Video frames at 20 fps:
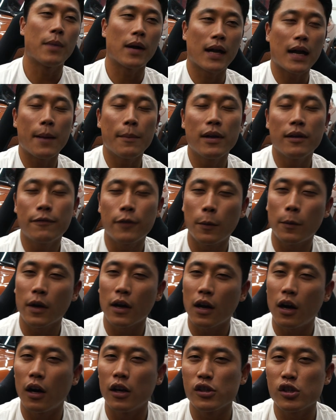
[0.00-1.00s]
but coming from a
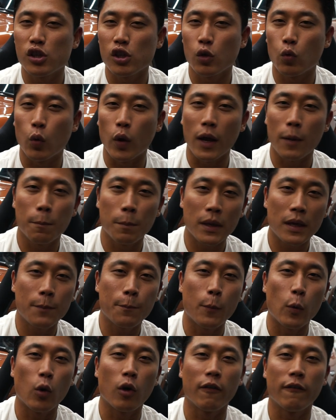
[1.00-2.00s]
culture where
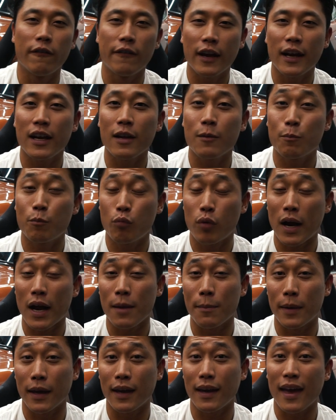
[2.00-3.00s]
people are very
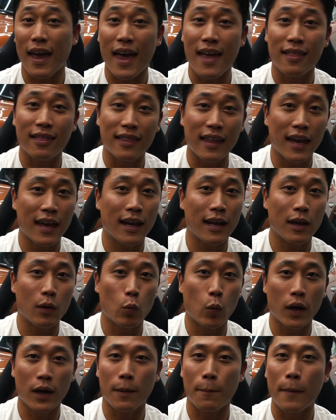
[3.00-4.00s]
private and they
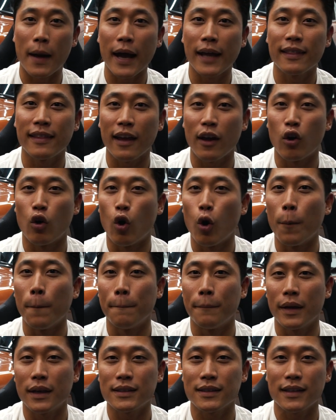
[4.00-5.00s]
want to mind their own
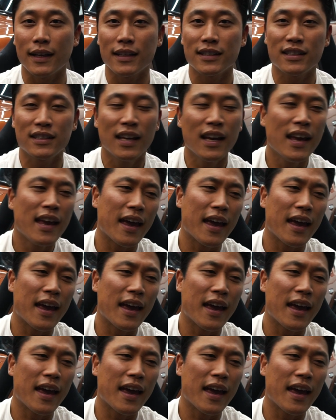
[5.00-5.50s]
business,